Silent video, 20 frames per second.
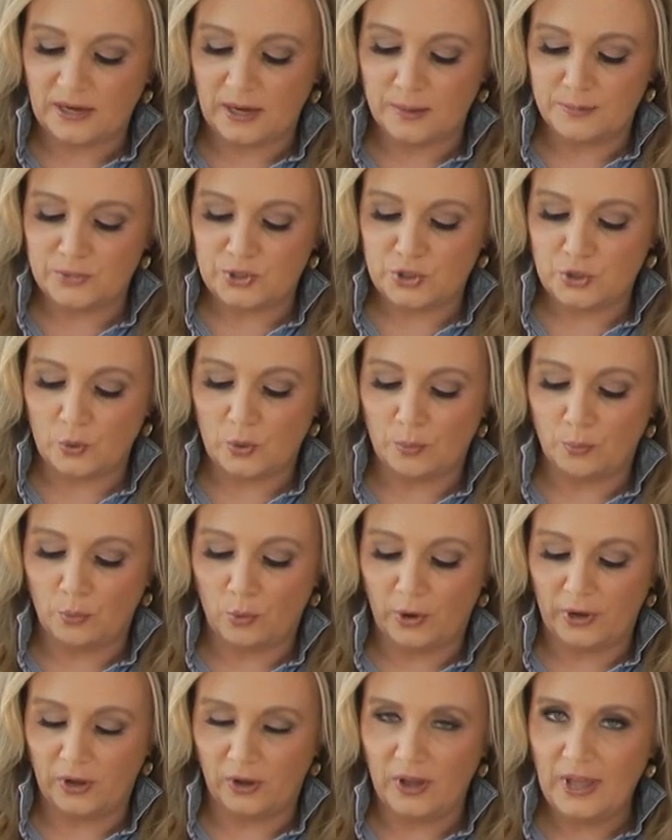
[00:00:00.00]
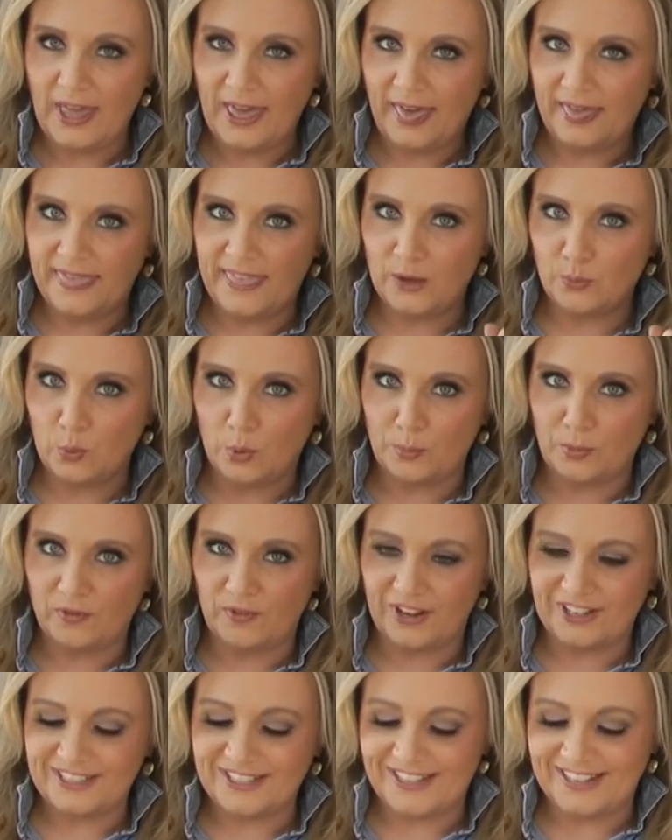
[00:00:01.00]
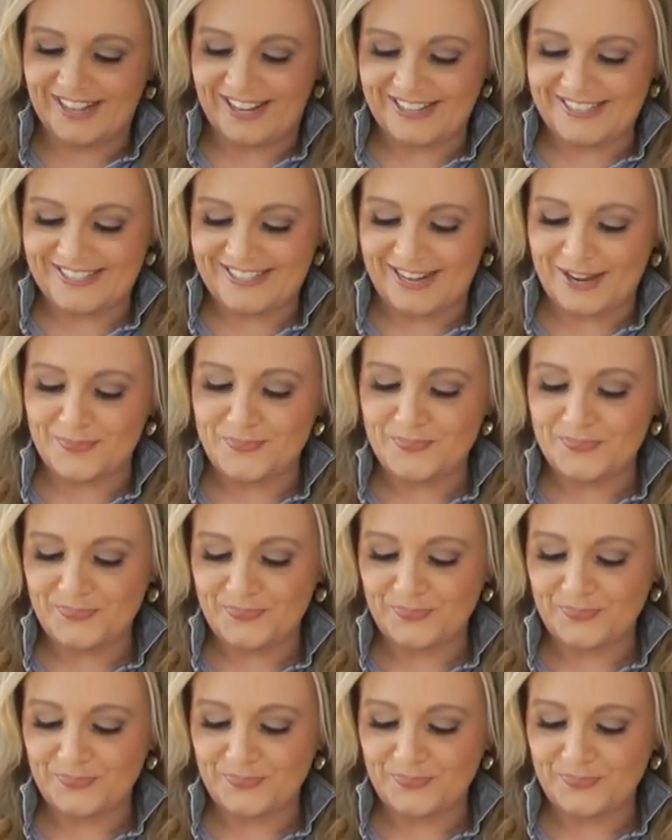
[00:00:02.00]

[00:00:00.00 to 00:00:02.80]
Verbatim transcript: comes to a boil, then we'll move on to the next step.